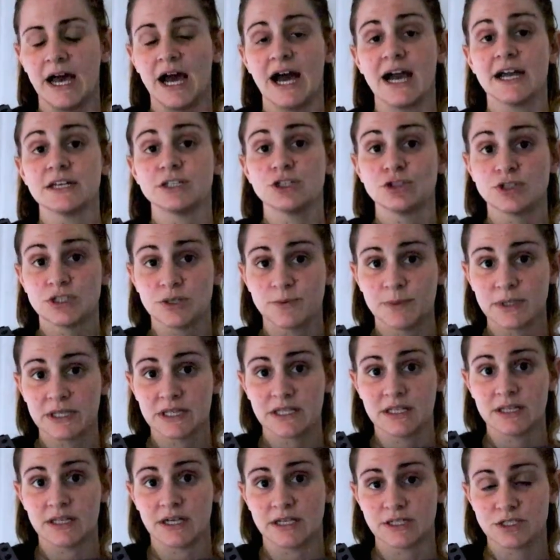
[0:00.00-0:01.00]
I do
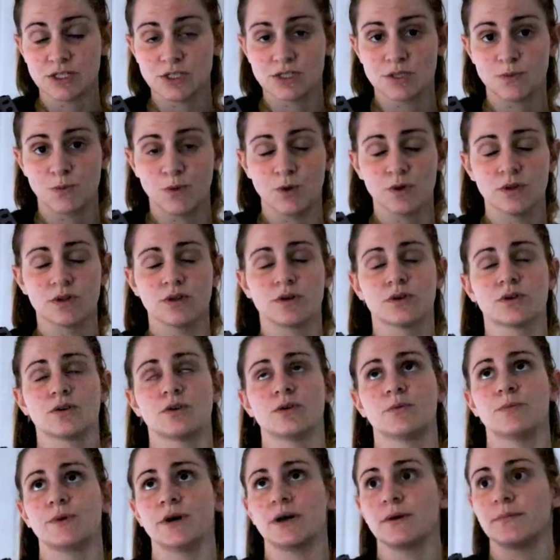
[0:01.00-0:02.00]
typically like to support
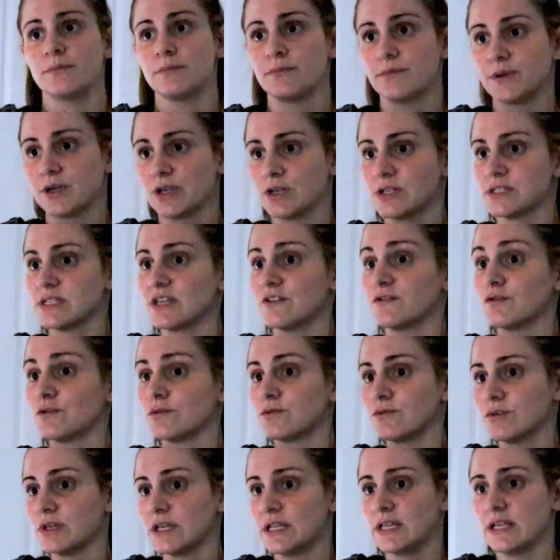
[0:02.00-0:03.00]
local, but because I've
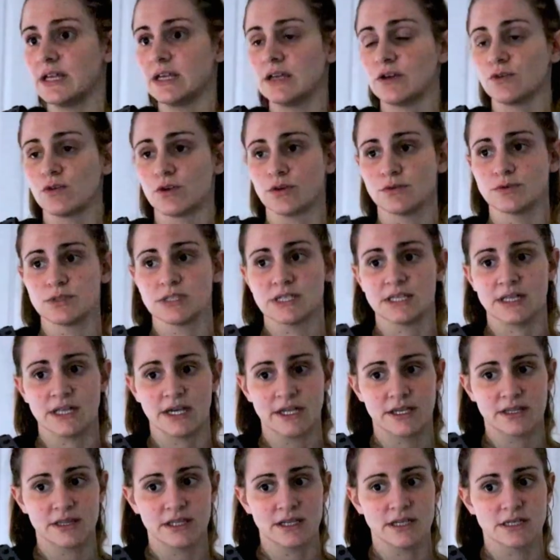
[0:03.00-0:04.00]
really grown to
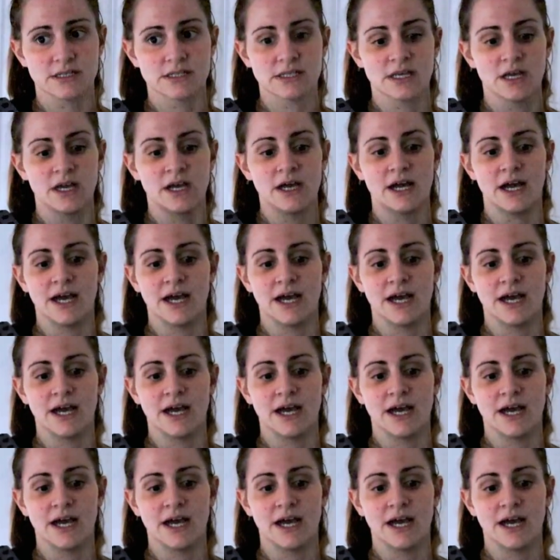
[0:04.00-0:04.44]
like these,